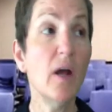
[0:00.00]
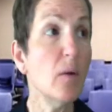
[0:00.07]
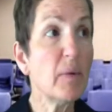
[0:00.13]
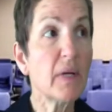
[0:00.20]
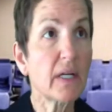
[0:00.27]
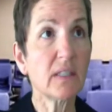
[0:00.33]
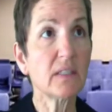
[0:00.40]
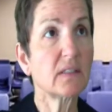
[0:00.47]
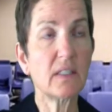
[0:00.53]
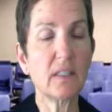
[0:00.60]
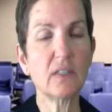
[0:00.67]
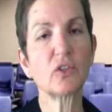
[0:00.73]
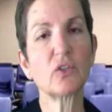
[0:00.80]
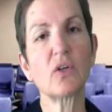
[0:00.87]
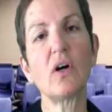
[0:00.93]
because
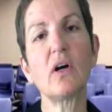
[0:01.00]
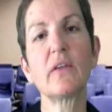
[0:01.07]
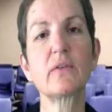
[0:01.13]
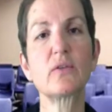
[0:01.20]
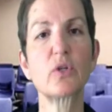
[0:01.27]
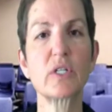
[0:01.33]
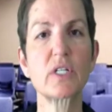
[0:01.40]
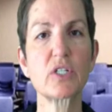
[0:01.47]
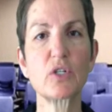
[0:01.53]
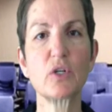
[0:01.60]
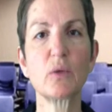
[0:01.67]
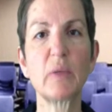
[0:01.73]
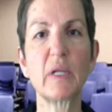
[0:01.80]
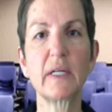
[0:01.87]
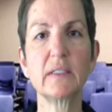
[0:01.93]
these are all the traditional
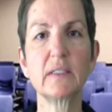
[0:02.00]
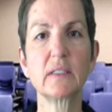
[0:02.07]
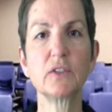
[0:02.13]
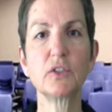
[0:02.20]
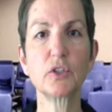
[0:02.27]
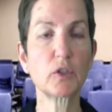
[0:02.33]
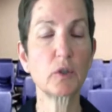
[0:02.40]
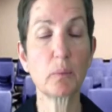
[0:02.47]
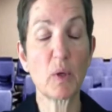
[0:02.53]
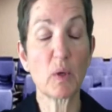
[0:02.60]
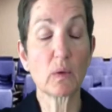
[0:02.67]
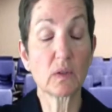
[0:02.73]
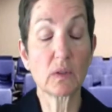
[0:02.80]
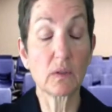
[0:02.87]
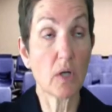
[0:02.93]
places you're
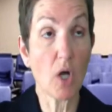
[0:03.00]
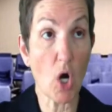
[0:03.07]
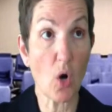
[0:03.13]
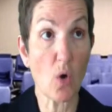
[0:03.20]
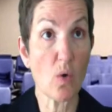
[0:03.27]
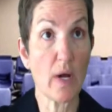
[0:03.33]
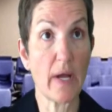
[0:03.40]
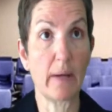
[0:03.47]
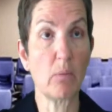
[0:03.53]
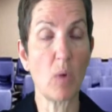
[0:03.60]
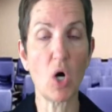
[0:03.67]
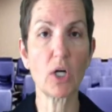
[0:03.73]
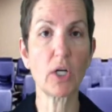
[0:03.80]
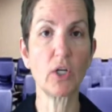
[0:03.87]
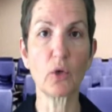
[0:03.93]
supposed to go and
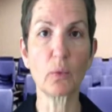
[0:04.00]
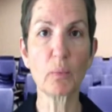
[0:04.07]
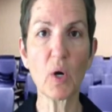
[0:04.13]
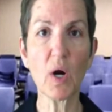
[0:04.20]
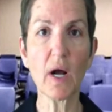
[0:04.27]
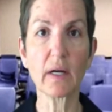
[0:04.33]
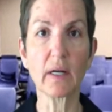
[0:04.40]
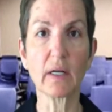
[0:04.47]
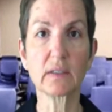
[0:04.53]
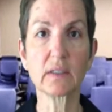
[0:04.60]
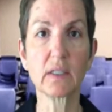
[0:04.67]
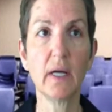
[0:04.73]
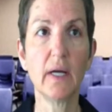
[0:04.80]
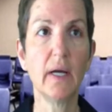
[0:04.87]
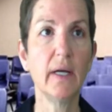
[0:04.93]
market your products.
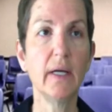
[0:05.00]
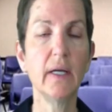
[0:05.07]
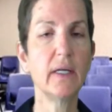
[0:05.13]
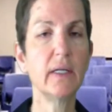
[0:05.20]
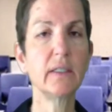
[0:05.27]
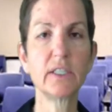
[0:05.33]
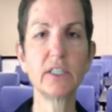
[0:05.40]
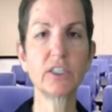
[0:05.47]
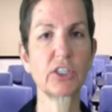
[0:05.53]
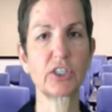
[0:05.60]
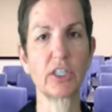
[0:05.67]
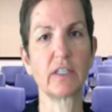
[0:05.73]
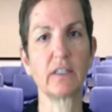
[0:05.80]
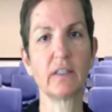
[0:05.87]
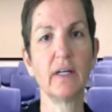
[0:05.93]
In
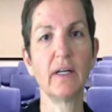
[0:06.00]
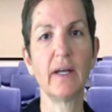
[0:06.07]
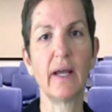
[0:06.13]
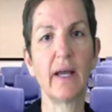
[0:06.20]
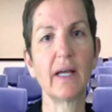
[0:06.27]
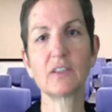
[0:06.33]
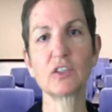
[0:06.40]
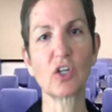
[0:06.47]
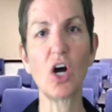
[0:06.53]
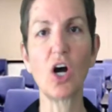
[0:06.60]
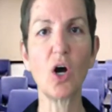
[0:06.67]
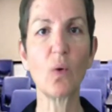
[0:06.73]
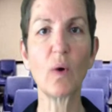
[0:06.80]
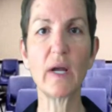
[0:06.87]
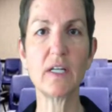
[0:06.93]
addition, as
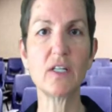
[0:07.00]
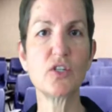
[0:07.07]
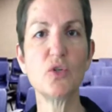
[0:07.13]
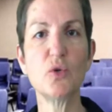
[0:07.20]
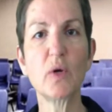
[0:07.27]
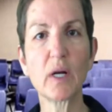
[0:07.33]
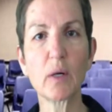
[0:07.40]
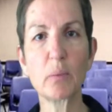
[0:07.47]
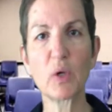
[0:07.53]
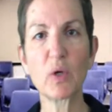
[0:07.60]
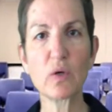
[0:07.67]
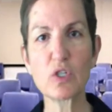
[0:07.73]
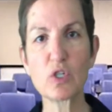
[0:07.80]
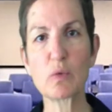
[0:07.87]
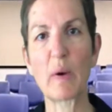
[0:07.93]
always, you get
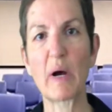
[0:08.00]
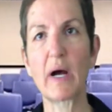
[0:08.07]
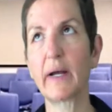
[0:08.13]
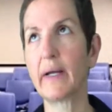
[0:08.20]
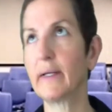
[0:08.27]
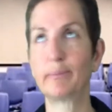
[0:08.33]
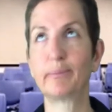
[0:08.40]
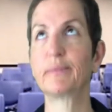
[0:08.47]
approached by